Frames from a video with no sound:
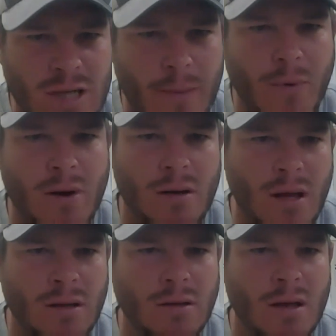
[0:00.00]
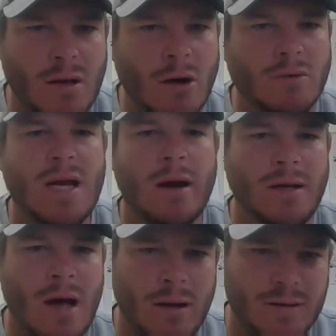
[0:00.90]
Shepard and, and, and Coach
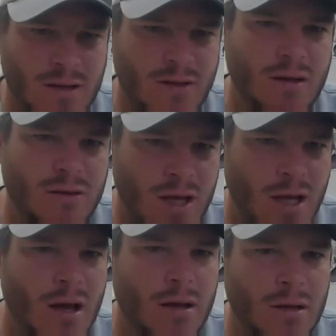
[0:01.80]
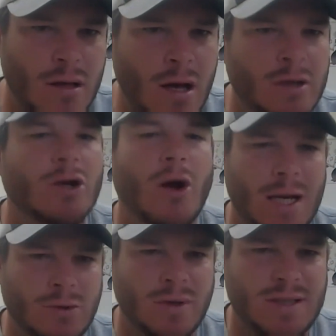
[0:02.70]
Harry Donaldson, the, the
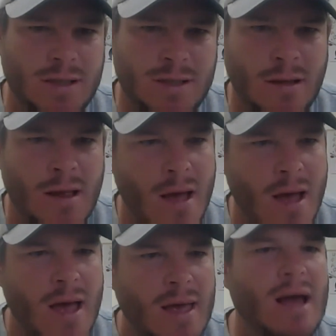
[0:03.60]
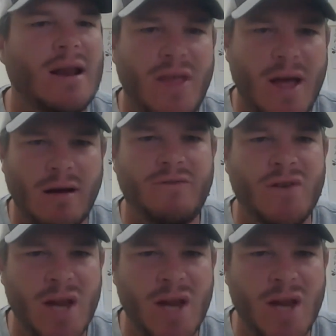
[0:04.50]
undergraduate assistant, kind of there if